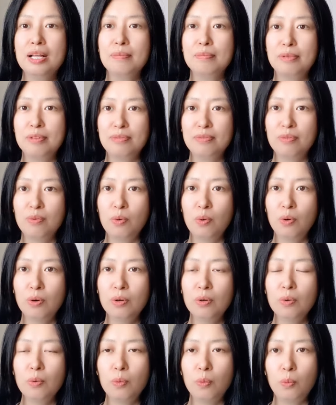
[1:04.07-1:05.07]

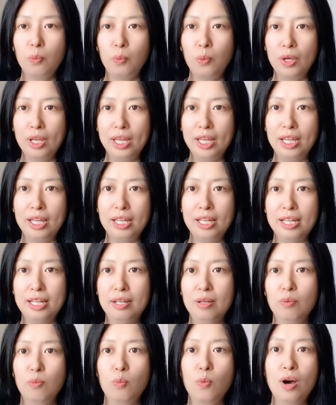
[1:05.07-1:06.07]
before we
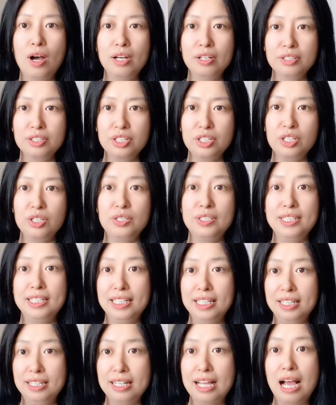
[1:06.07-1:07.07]
want to
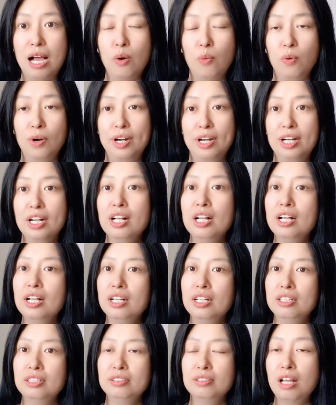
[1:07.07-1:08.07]
delete our
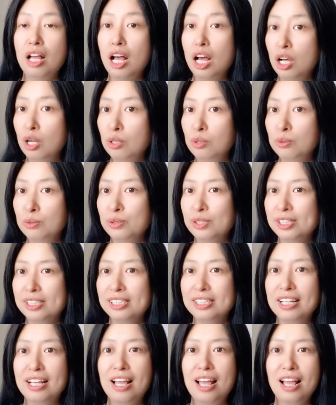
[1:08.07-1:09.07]
old
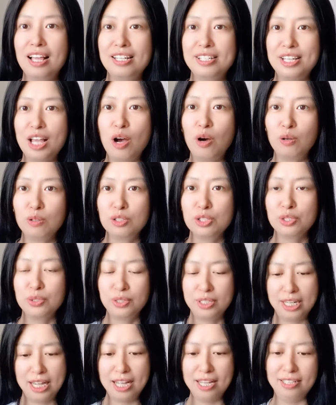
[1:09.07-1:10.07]
Xiaohongshu
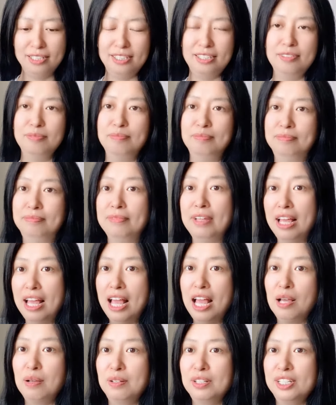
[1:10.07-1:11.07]
account?
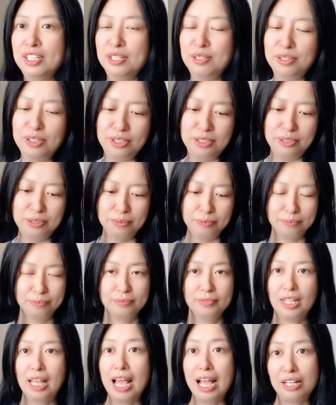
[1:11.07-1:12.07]
I will show you.
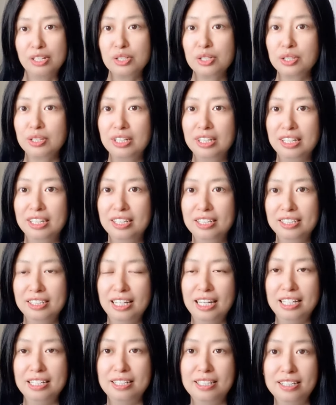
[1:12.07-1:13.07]
Actually,
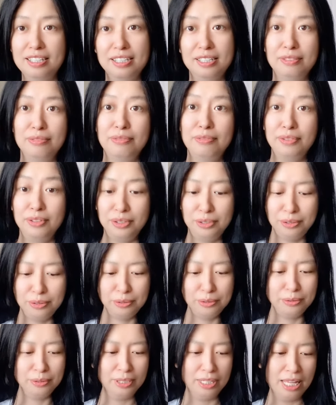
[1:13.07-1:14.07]
it's a
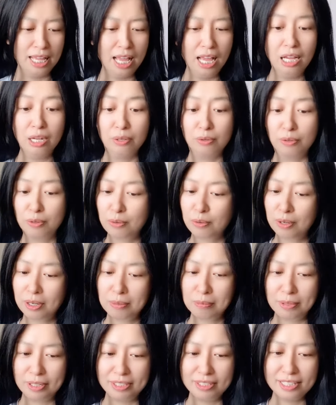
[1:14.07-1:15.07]
few
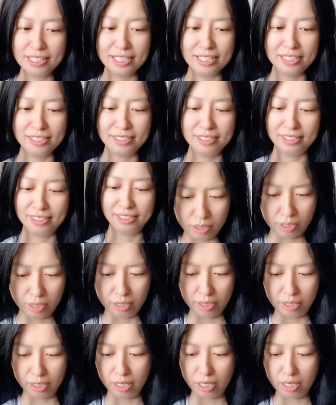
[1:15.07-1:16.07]
requirements. Okay,
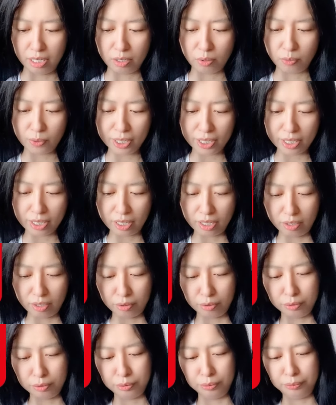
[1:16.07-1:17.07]
here we
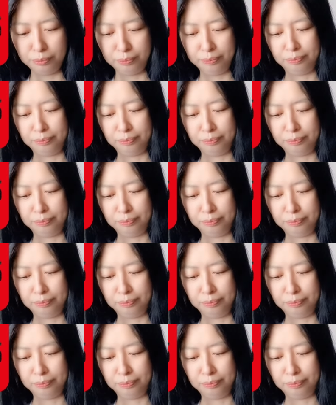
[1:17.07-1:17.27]
go.